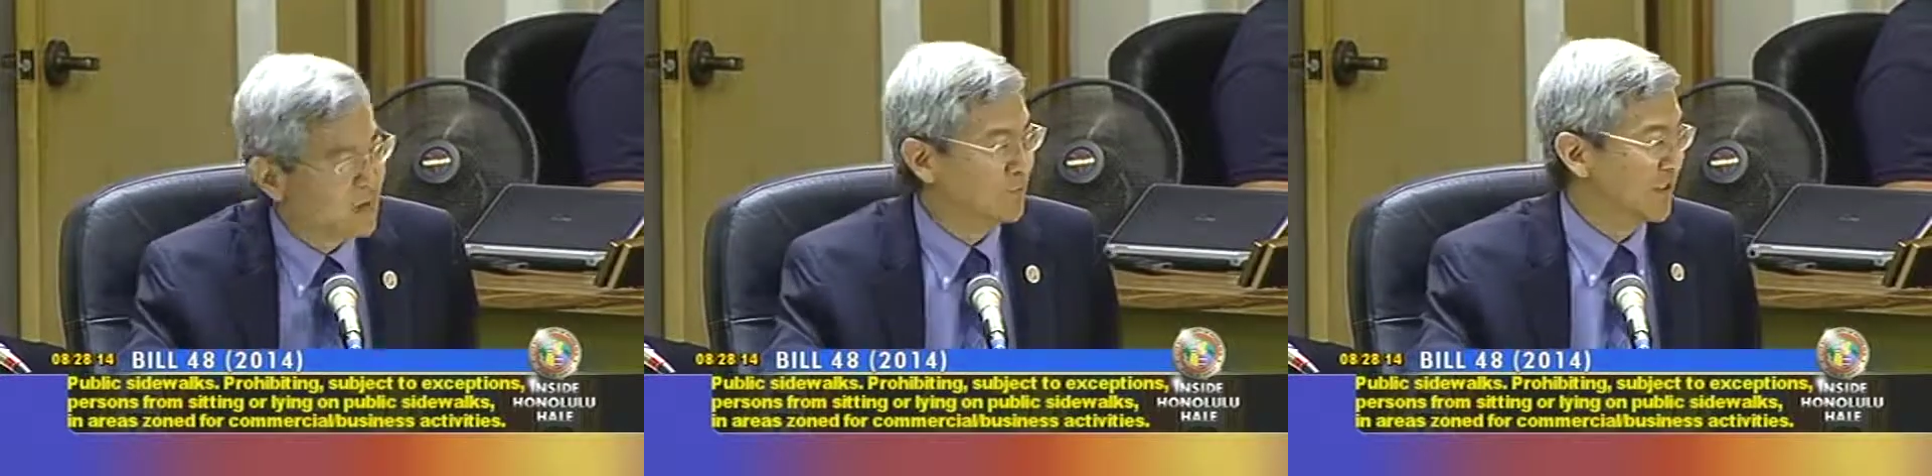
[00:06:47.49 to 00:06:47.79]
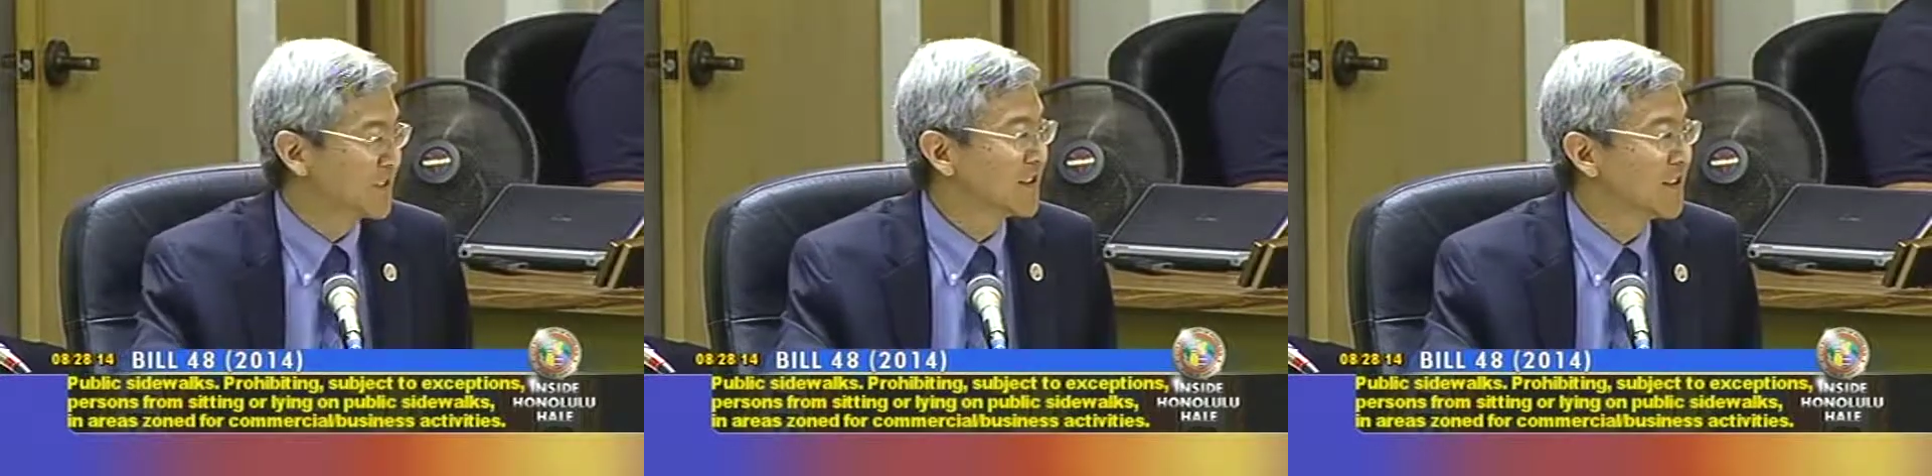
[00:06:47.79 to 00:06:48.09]

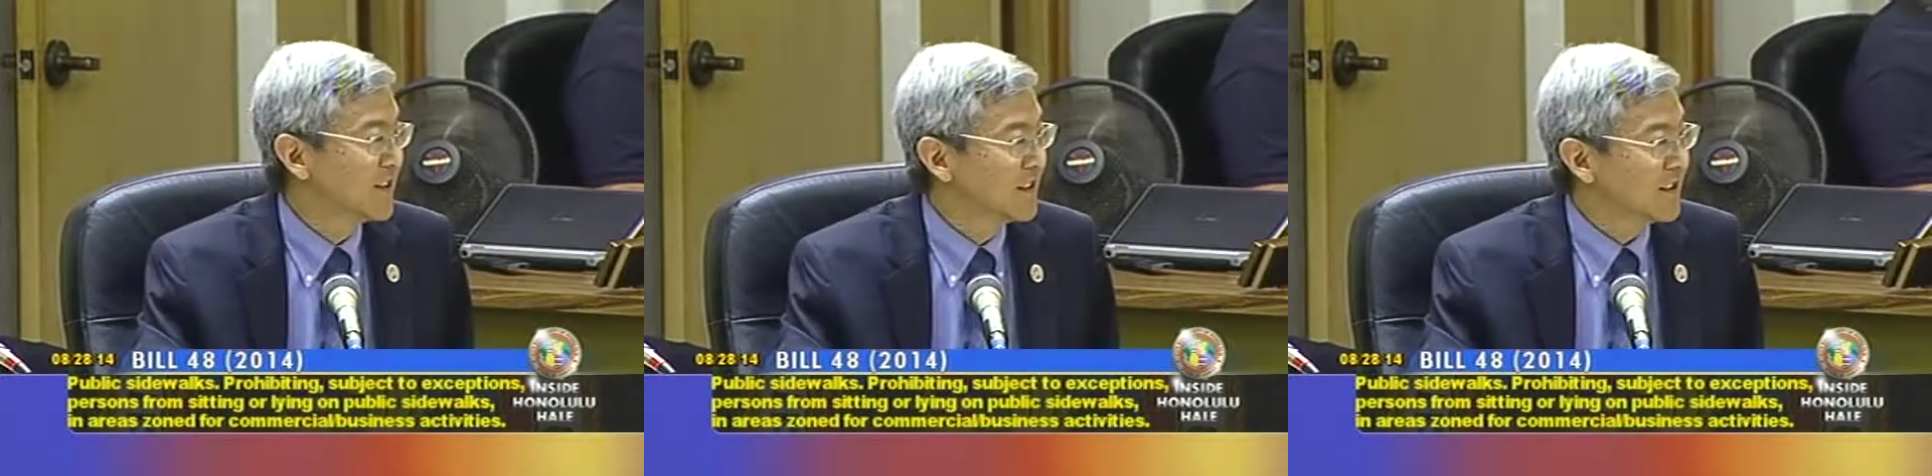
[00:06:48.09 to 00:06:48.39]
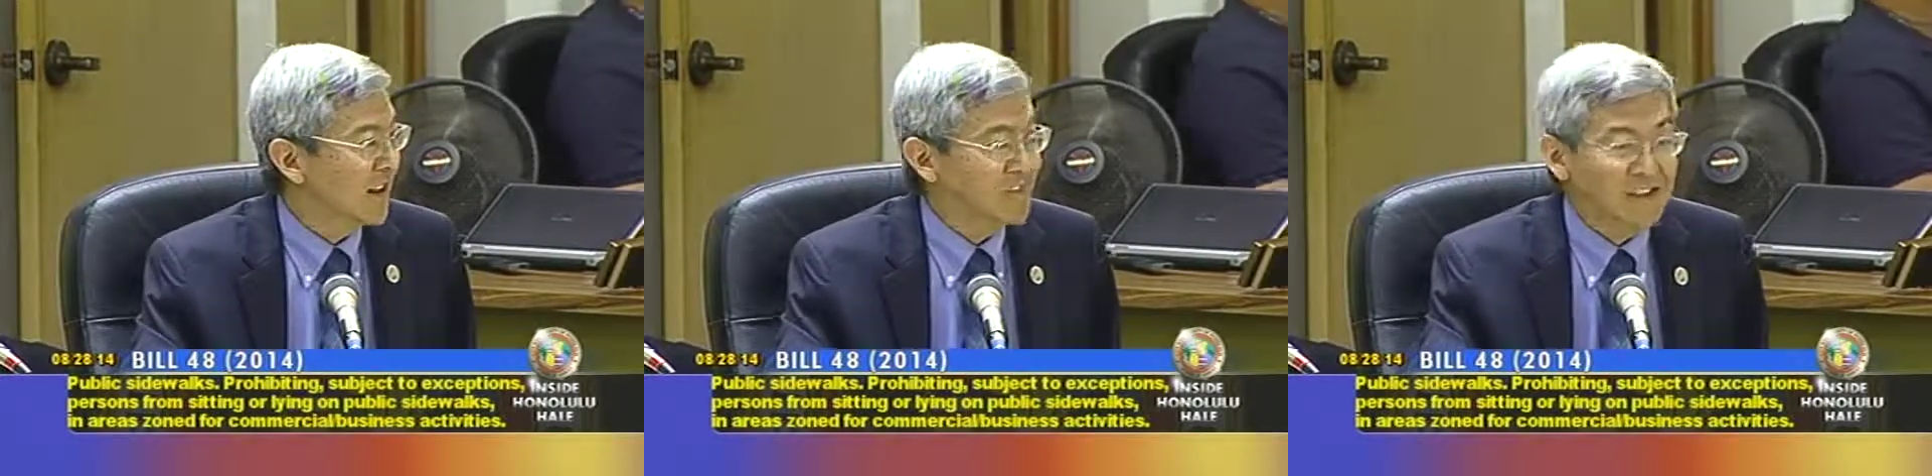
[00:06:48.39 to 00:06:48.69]
homeless.
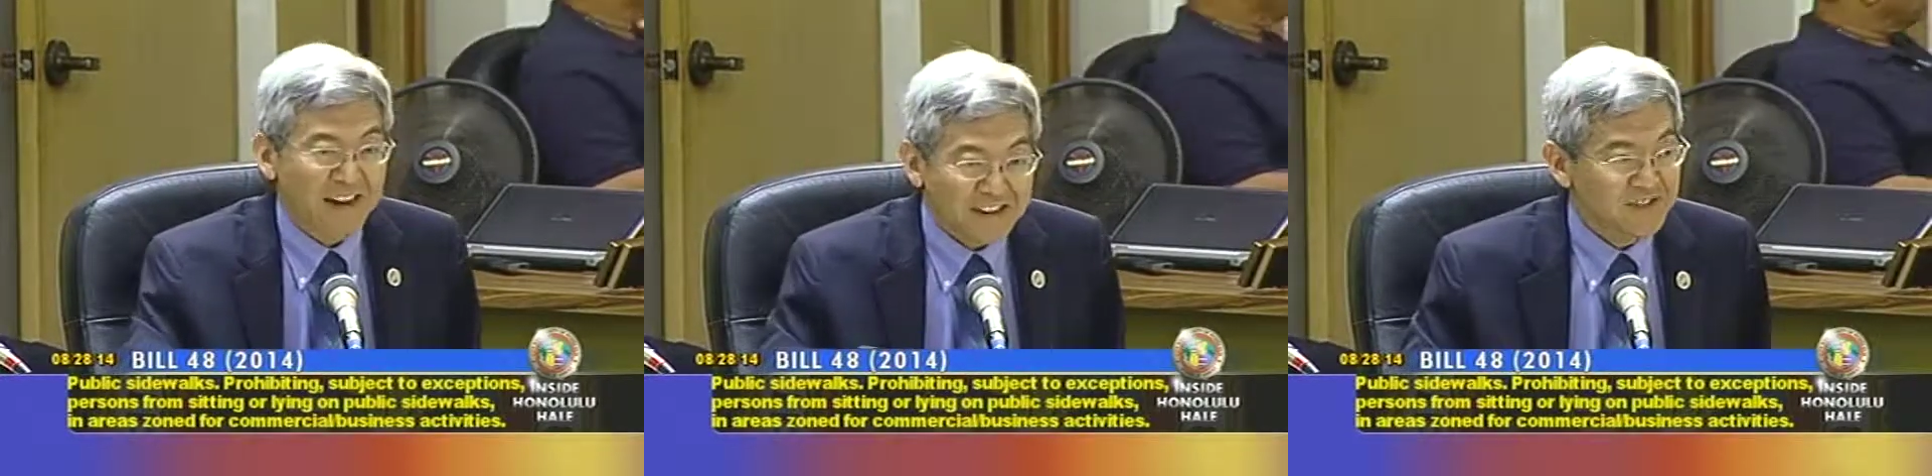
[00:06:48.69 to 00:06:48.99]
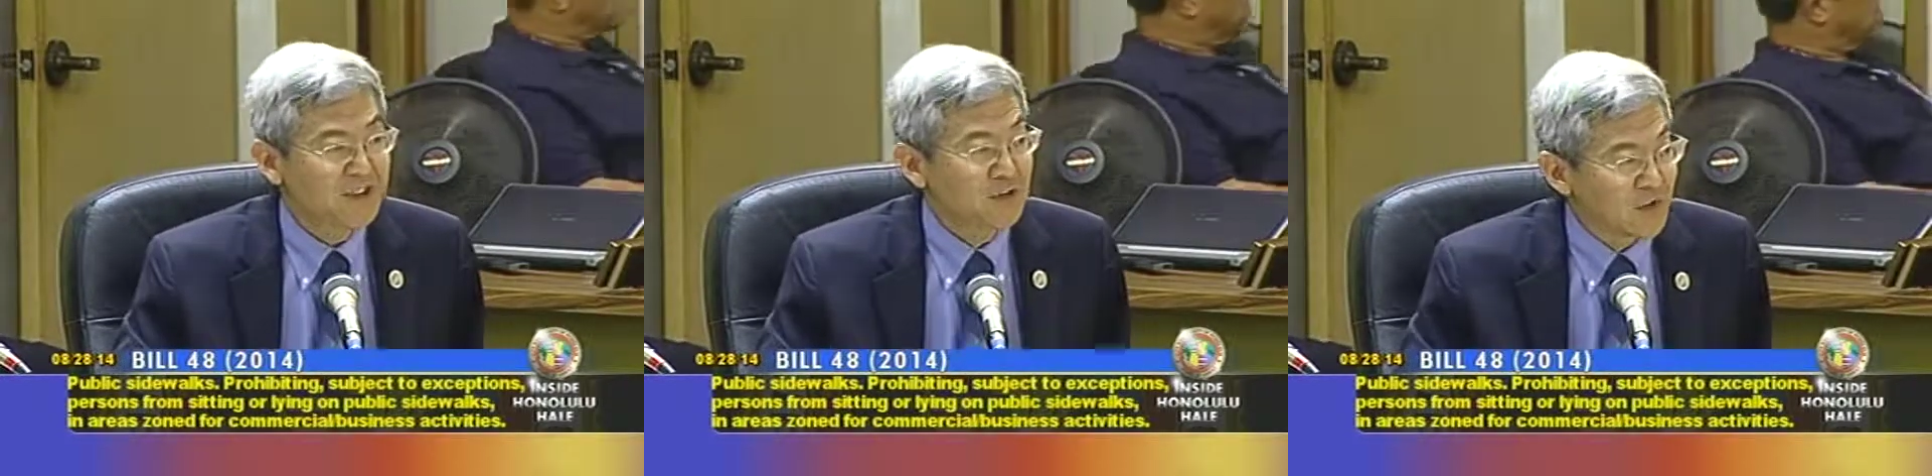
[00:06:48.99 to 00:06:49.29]
I think
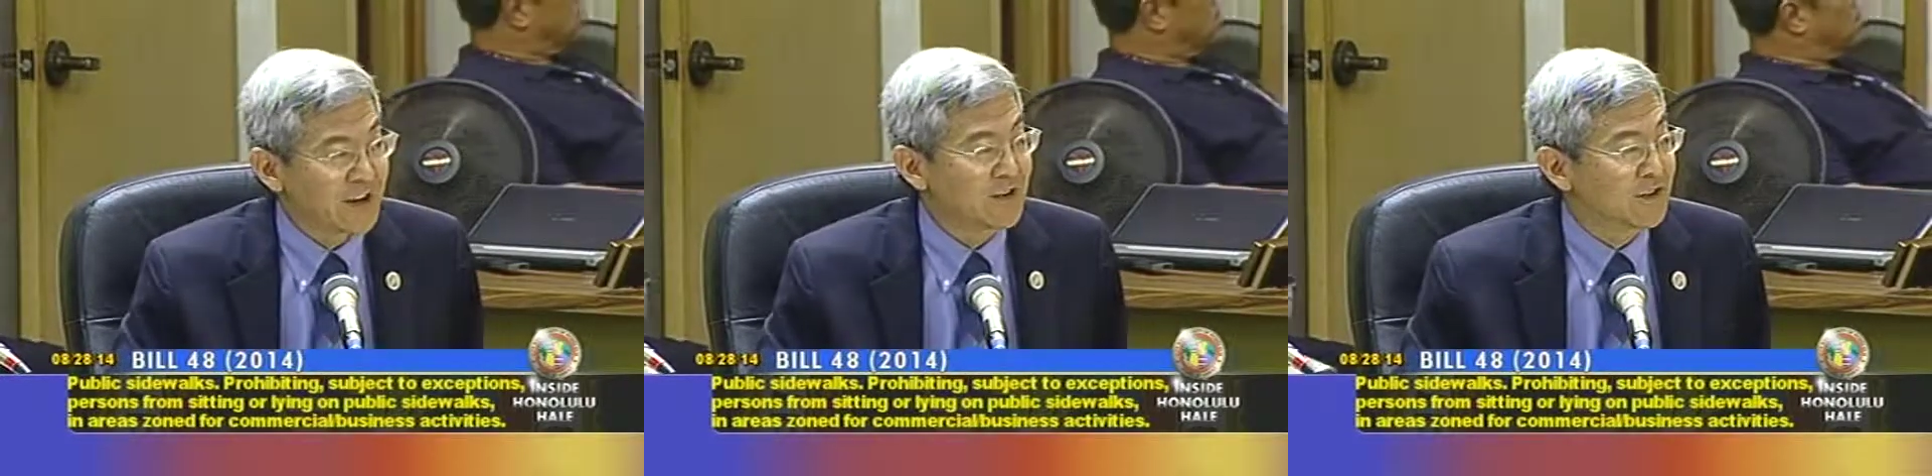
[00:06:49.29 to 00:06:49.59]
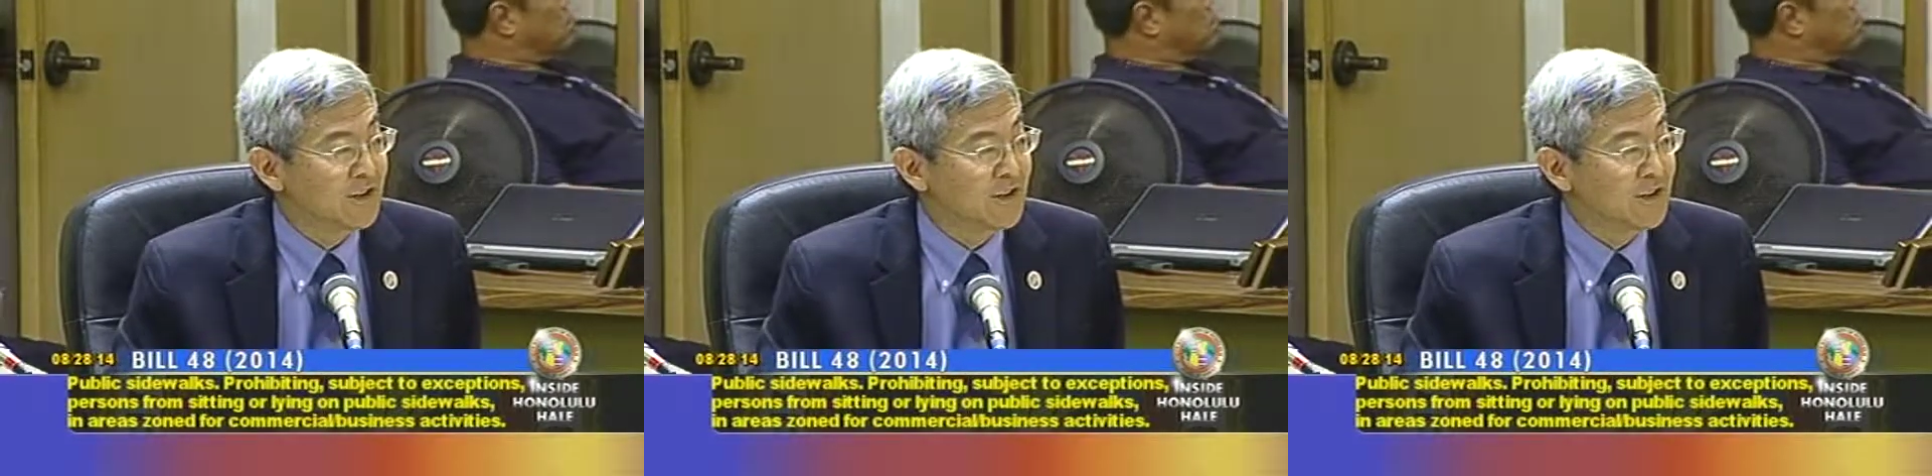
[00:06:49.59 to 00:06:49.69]
that's the greater